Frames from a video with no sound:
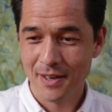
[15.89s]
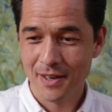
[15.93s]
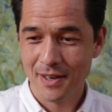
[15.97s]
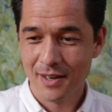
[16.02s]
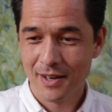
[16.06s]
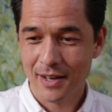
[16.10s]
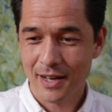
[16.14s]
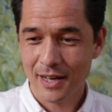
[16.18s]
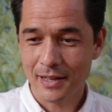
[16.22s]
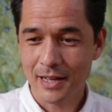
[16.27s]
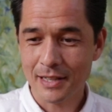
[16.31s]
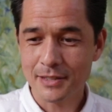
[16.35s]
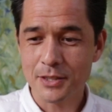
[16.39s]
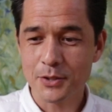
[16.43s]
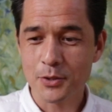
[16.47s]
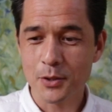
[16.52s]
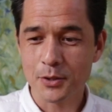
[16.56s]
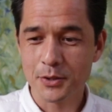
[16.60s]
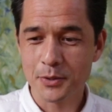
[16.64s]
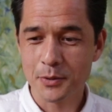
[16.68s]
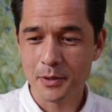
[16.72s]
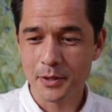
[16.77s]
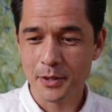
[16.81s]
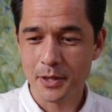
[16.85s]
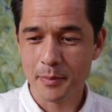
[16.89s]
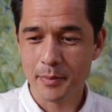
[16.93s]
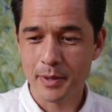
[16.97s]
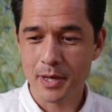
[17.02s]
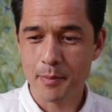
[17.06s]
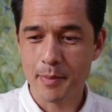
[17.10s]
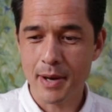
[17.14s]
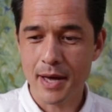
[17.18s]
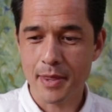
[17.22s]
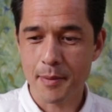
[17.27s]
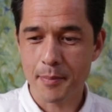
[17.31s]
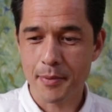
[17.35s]
I'd like to talk to you a little bit about
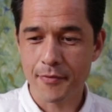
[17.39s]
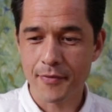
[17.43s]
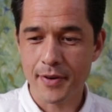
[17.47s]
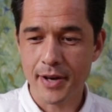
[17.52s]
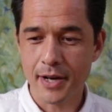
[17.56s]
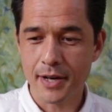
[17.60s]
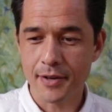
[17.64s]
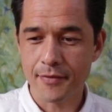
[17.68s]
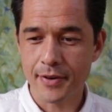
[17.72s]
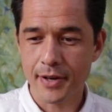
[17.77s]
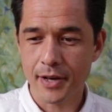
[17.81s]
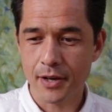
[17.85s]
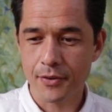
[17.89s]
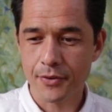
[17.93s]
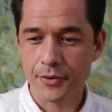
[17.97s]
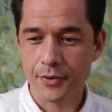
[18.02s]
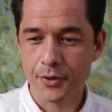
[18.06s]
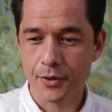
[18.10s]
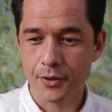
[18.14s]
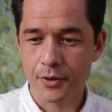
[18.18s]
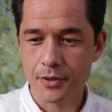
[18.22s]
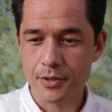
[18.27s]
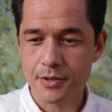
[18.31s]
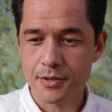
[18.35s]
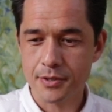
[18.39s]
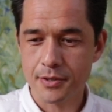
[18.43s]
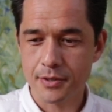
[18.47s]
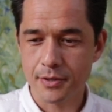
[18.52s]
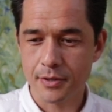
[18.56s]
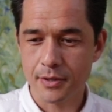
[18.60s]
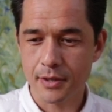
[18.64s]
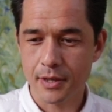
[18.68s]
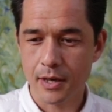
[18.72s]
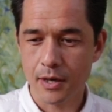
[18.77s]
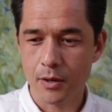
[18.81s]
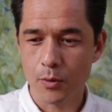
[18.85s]
the preventative health course and
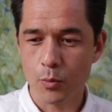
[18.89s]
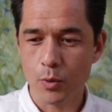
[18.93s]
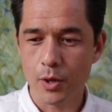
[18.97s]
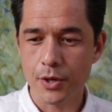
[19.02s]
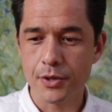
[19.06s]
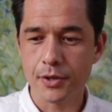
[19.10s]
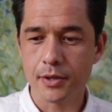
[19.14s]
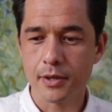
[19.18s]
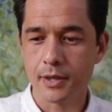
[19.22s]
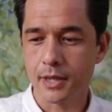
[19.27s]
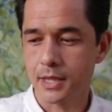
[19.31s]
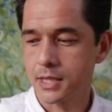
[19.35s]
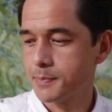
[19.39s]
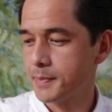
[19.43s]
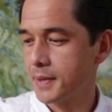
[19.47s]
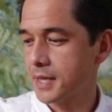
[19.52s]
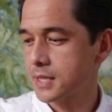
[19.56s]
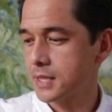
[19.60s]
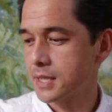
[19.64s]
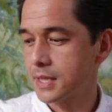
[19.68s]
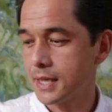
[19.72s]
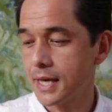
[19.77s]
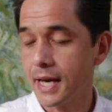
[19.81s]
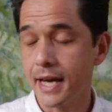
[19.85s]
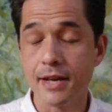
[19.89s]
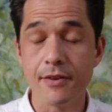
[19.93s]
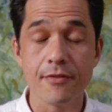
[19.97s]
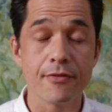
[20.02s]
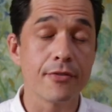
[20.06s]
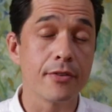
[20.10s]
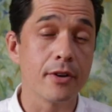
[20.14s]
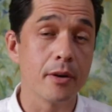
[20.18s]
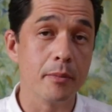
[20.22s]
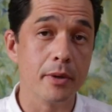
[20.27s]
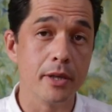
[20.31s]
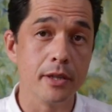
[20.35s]
uh, what you can expect to gain
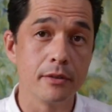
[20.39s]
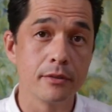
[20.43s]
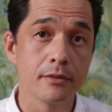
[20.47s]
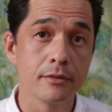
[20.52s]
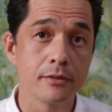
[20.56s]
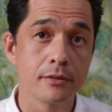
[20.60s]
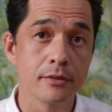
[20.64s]
from it.